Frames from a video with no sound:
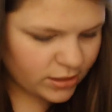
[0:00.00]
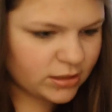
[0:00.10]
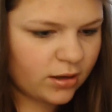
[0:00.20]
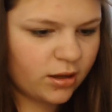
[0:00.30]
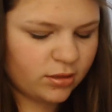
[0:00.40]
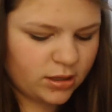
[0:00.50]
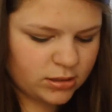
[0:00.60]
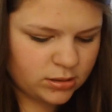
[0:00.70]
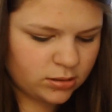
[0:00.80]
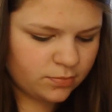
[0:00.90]
I got
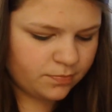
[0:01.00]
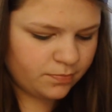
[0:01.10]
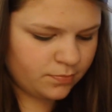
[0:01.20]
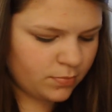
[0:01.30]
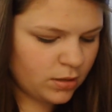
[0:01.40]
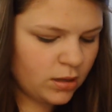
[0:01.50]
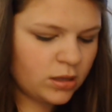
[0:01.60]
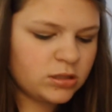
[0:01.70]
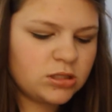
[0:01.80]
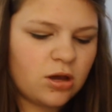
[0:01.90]
this.
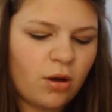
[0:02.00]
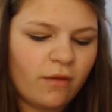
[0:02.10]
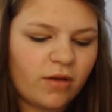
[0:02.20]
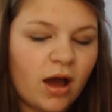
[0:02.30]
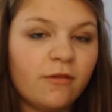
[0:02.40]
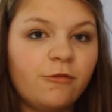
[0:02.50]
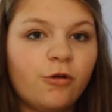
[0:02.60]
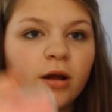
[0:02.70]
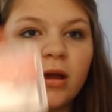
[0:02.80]
So I've got 4